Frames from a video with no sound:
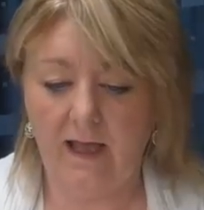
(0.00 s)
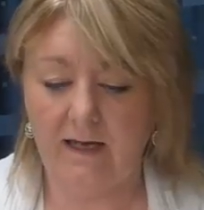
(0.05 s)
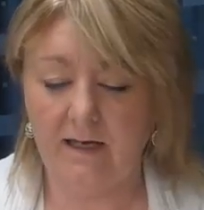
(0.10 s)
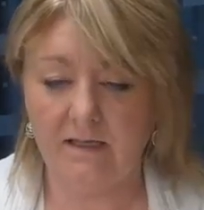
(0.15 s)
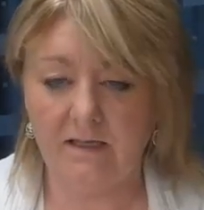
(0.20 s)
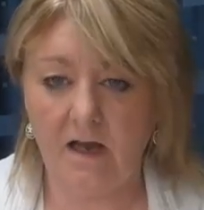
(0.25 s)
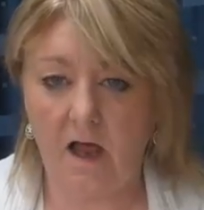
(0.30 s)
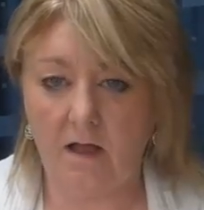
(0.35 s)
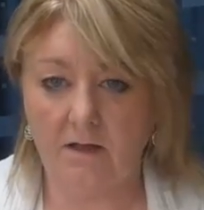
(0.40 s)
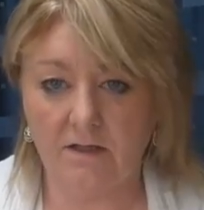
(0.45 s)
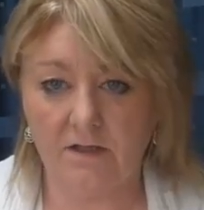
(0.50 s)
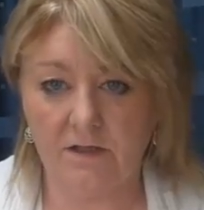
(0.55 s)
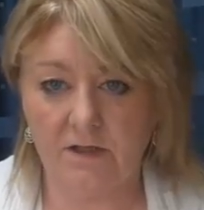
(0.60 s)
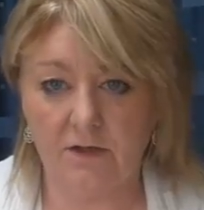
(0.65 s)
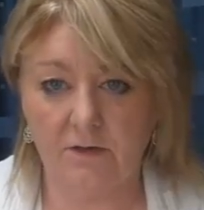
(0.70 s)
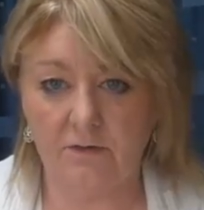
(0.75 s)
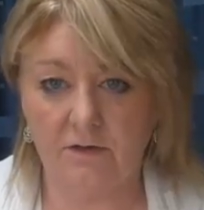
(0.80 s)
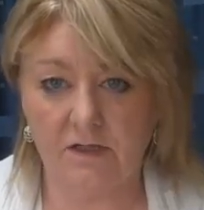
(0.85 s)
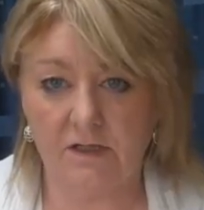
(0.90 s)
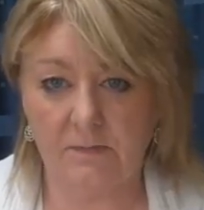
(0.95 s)
It is not
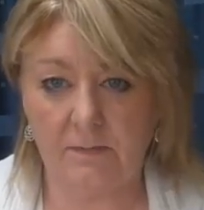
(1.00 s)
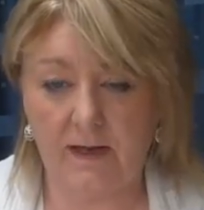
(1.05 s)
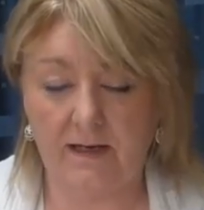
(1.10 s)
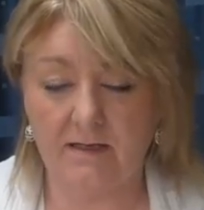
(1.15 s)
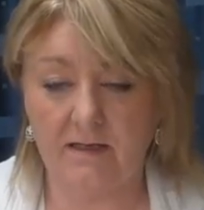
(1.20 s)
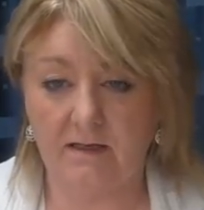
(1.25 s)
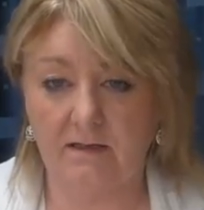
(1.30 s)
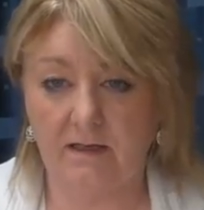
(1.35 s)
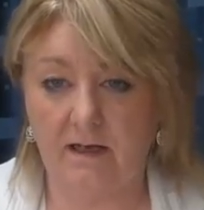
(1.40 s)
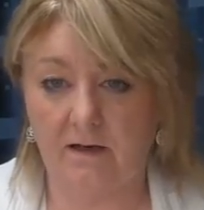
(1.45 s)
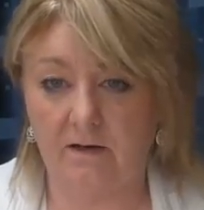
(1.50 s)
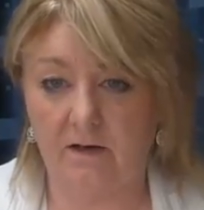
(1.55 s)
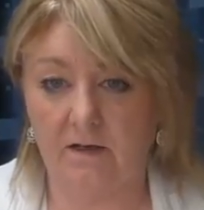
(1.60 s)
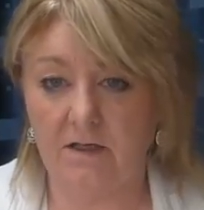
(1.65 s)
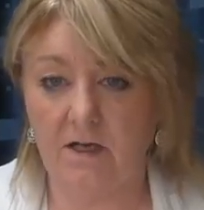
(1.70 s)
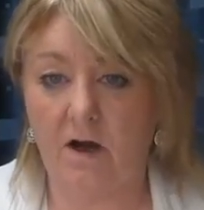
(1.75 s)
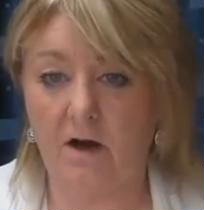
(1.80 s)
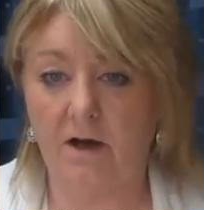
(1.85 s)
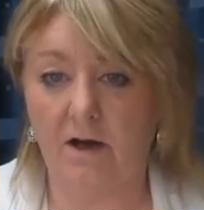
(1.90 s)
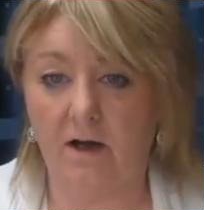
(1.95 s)
students spending their
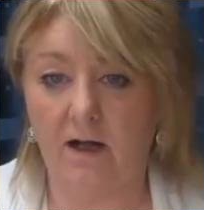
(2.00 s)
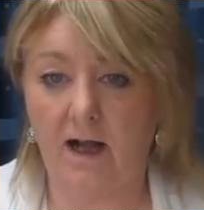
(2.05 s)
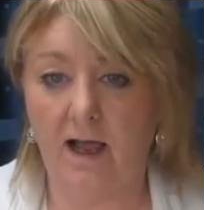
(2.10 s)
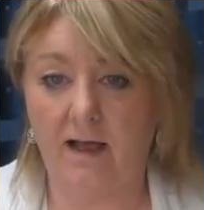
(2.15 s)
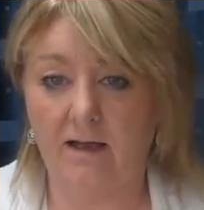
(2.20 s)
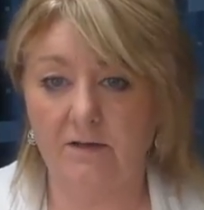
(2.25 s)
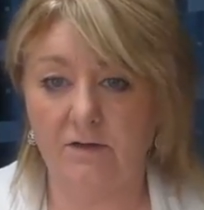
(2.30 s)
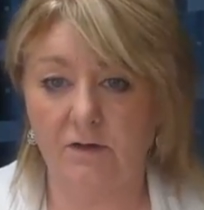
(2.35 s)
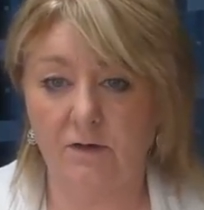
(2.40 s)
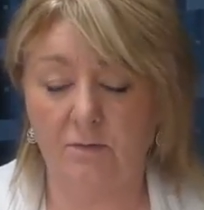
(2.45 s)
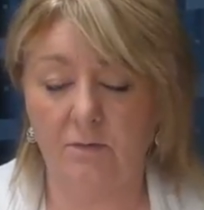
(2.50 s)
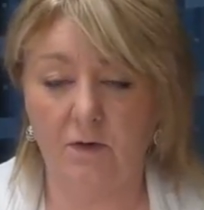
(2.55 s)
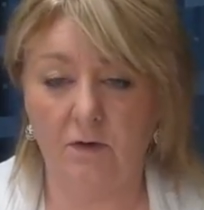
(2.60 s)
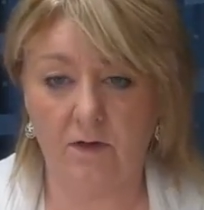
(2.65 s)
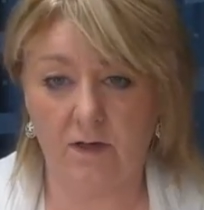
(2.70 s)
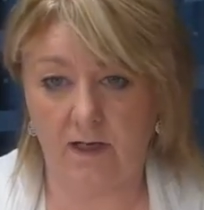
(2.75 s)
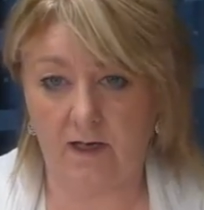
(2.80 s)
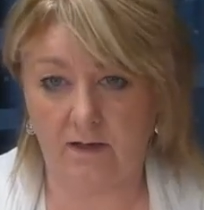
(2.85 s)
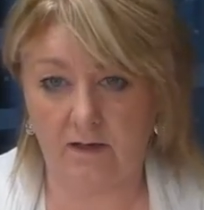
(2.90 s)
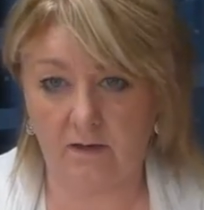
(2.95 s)
entire classroom
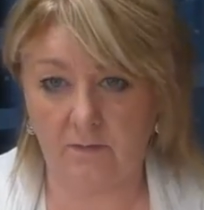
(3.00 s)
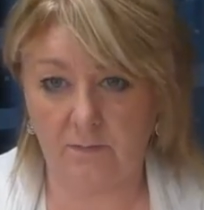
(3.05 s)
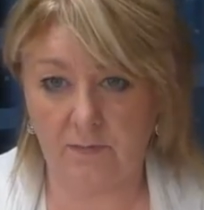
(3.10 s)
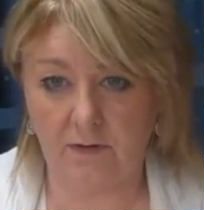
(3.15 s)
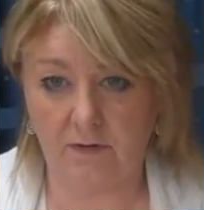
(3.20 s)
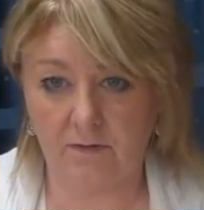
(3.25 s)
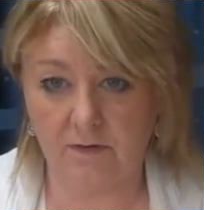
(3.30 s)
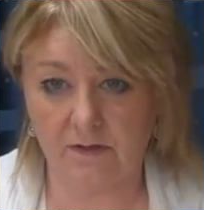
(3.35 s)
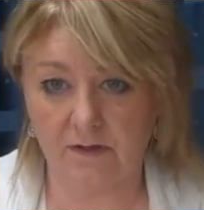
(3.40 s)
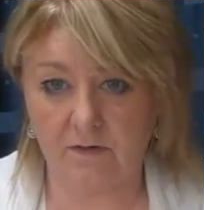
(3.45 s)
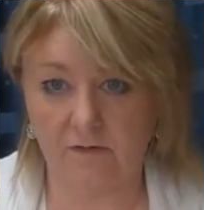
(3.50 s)
looking at a computer